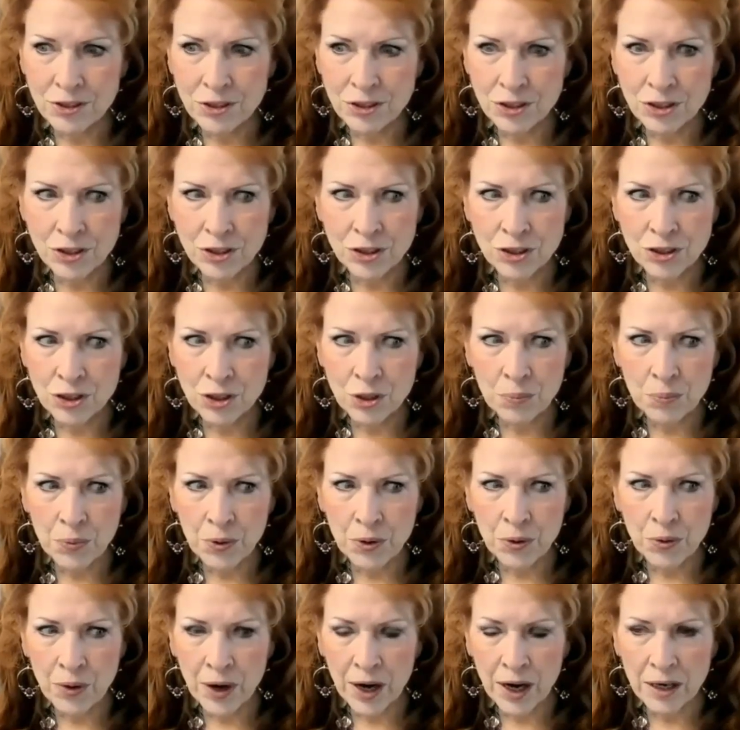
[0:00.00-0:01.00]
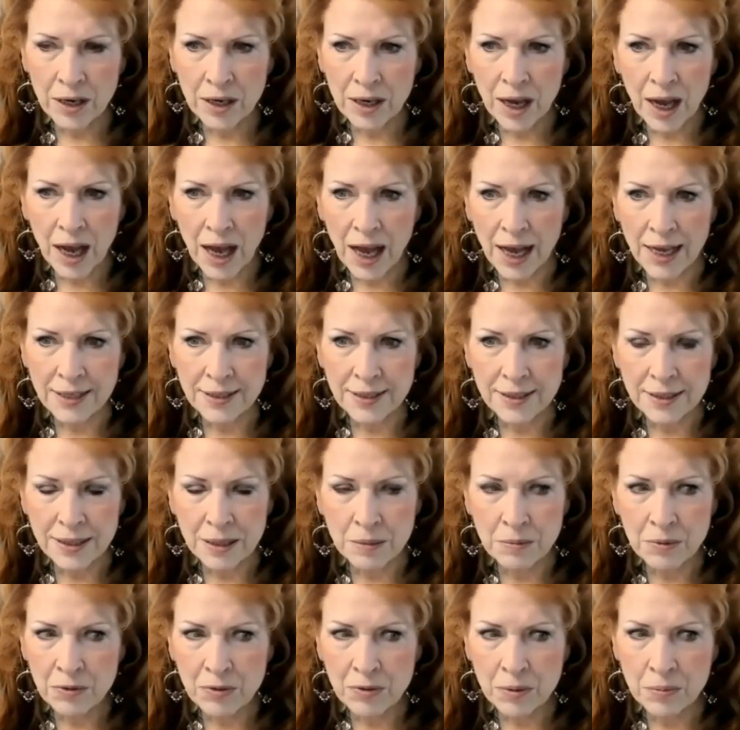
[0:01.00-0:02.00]
super great guys.
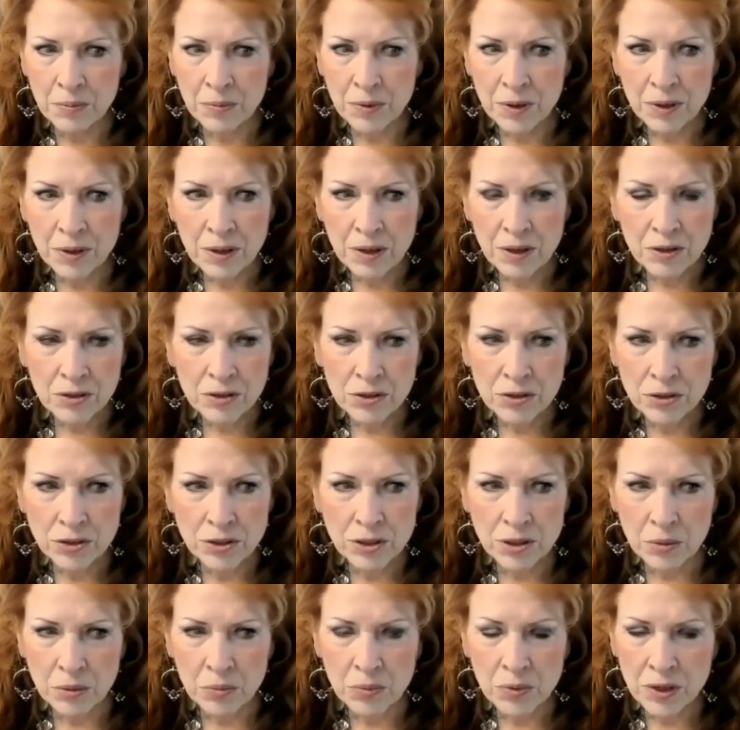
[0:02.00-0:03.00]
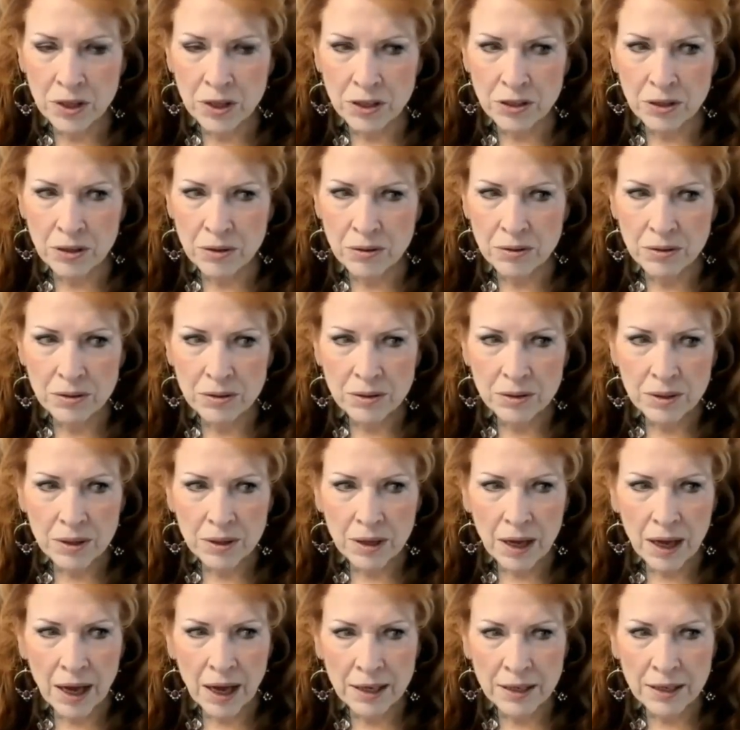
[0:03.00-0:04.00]
Some of them do some really
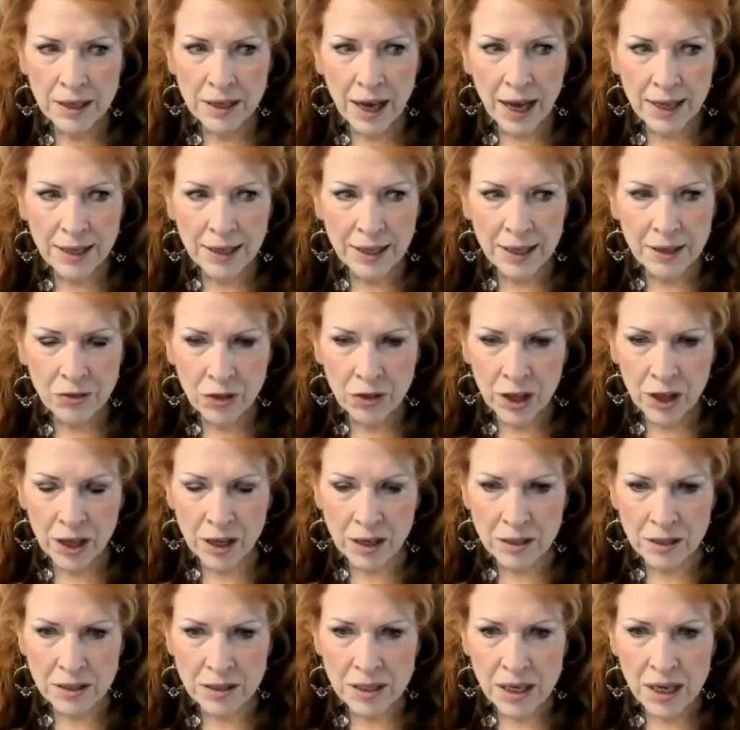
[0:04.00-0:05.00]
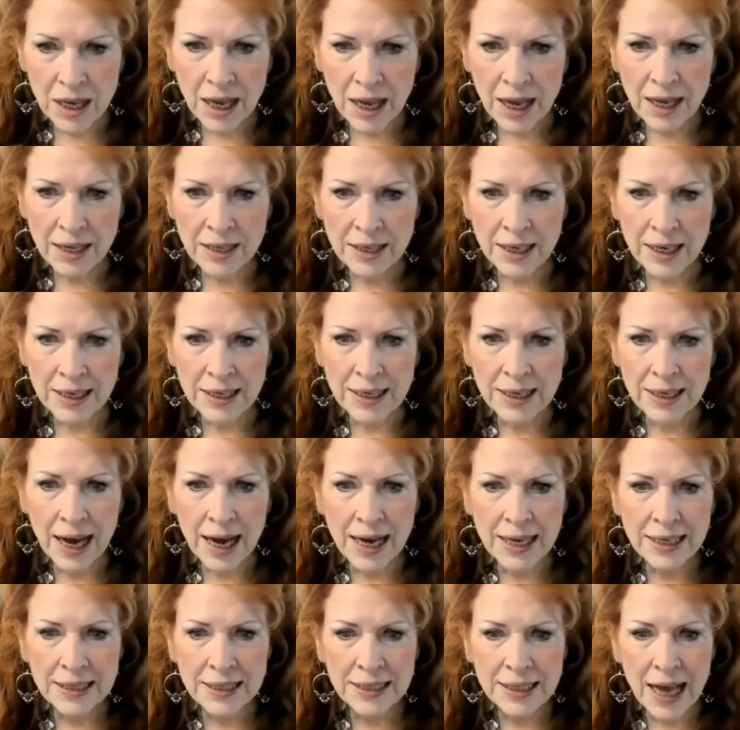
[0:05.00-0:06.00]
ungodly things. And yet
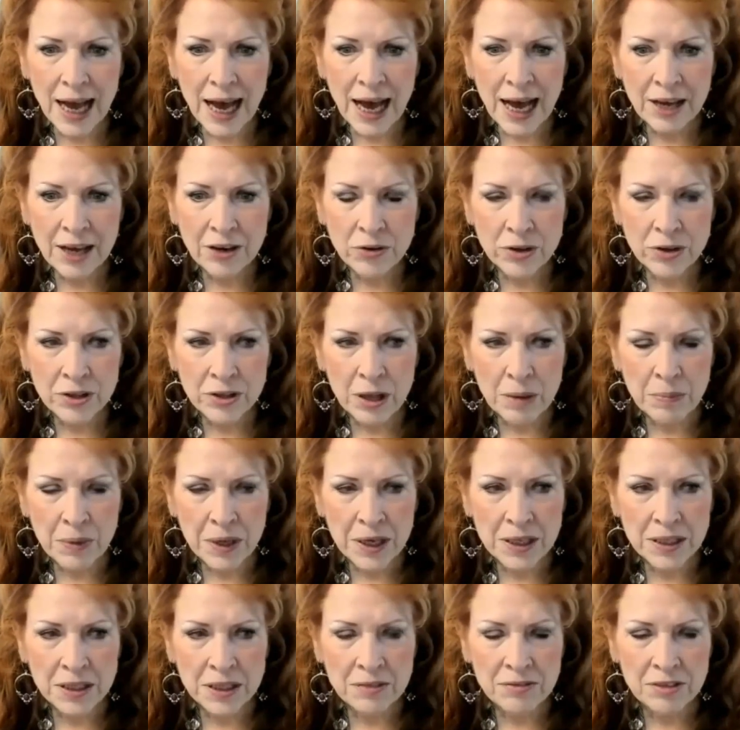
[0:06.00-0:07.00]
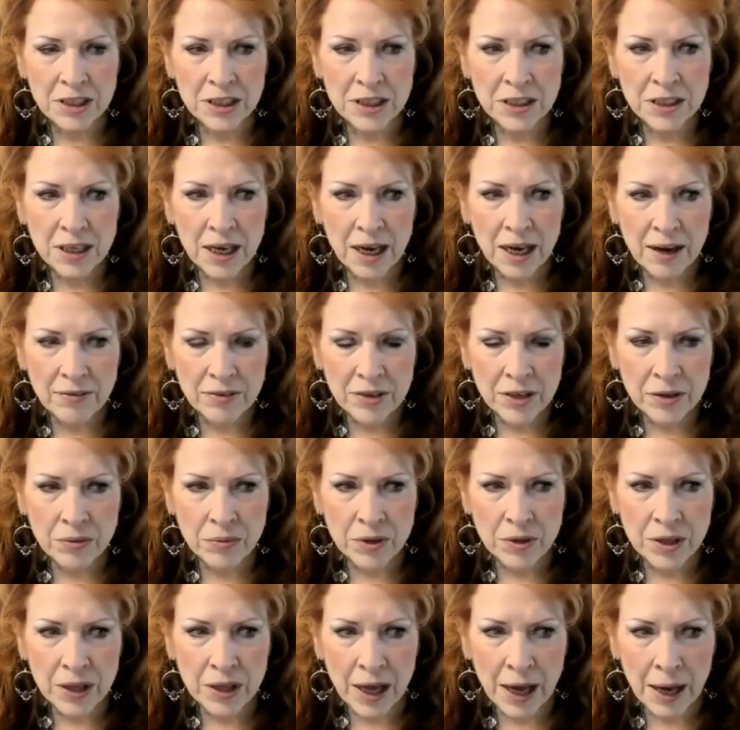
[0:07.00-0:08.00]
God is honoring them because of his covenant
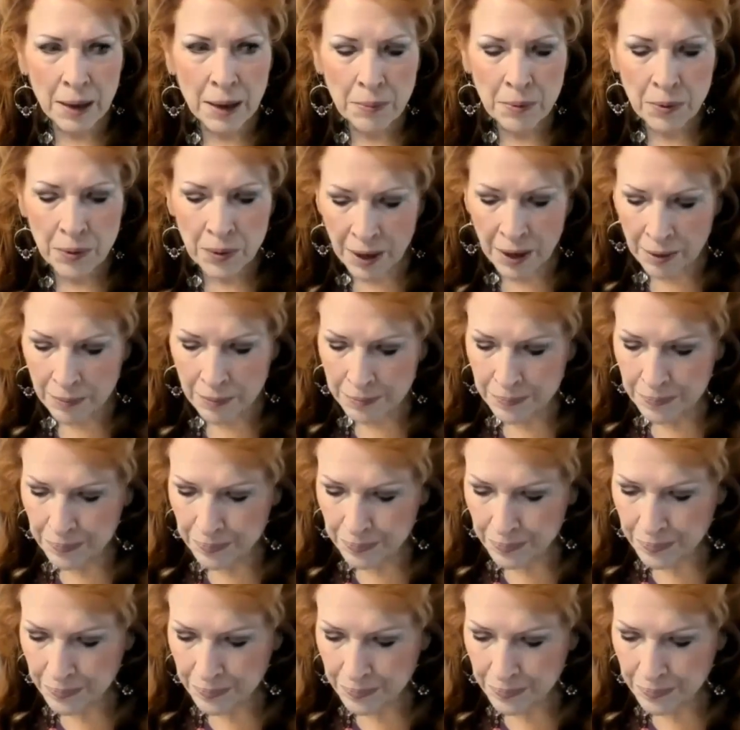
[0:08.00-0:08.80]
with Abraham.